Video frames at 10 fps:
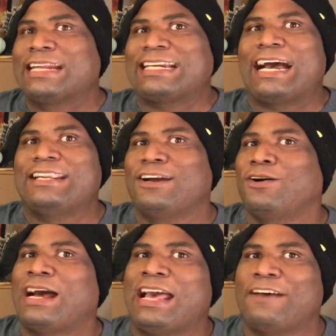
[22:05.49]
I know
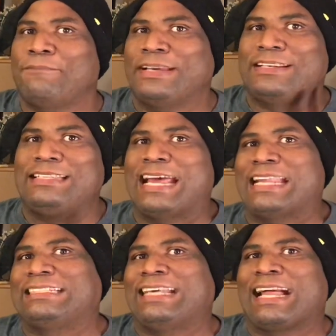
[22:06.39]
I have been not
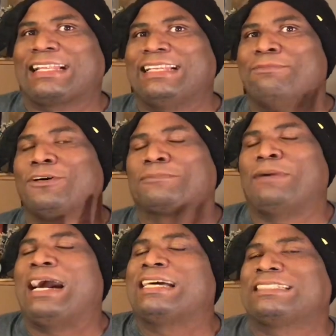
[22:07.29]
exactly the most
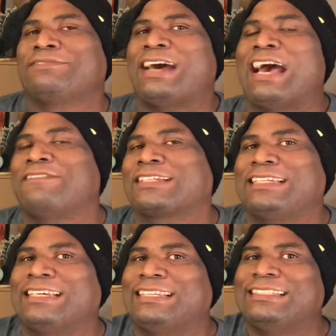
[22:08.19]
positive
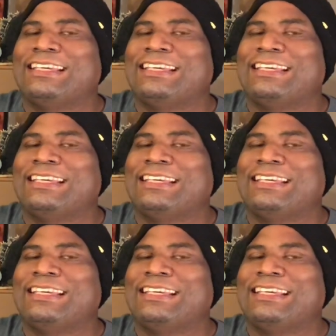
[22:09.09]
advocate